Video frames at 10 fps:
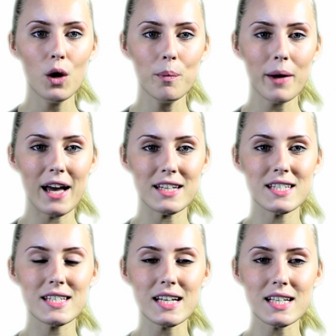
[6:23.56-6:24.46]
Up at
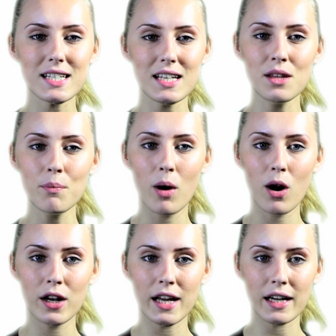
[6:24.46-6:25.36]
6 in the
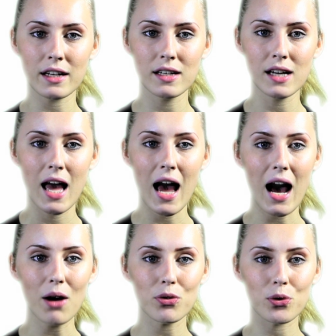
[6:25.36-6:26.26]
morning,
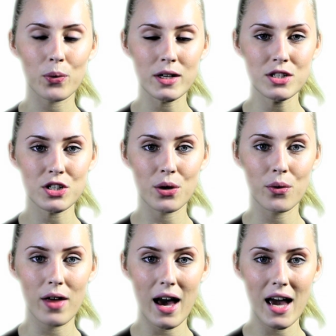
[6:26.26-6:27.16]
out the
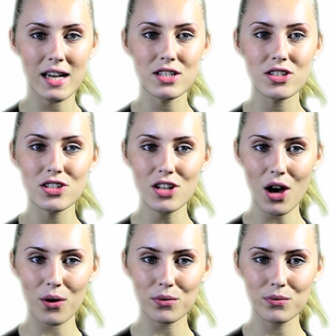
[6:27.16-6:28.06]
window there is
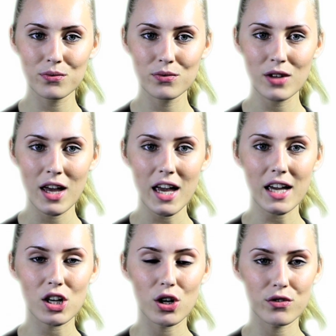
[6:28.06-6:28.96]
snow.
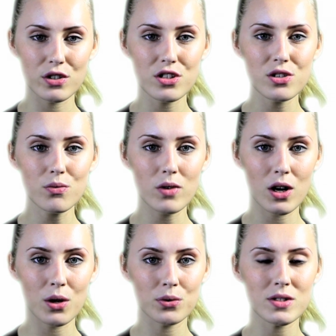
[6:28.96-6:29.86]
It covers the
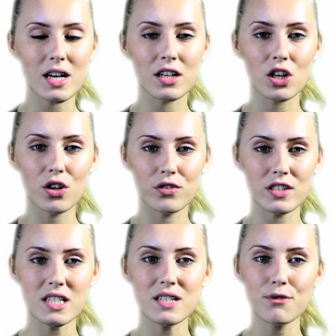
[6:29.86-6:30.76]
roads and
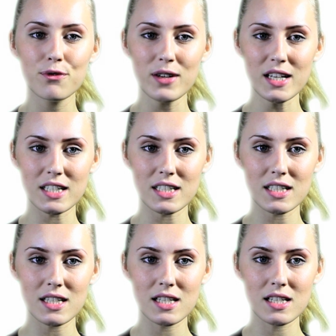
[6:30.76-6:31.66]
covers the
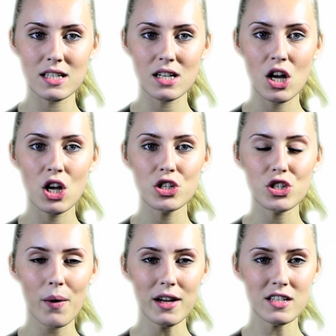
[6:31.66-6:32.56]
fields,
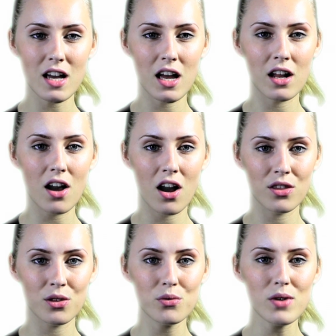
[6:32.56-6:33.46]
so I turn
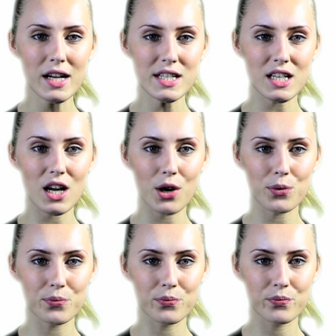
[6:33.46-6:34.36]
on the
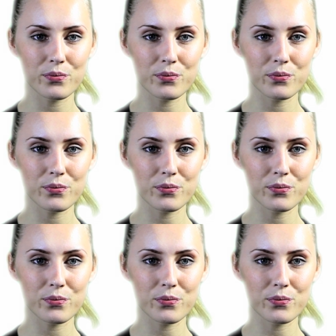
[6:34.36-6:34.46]
radio.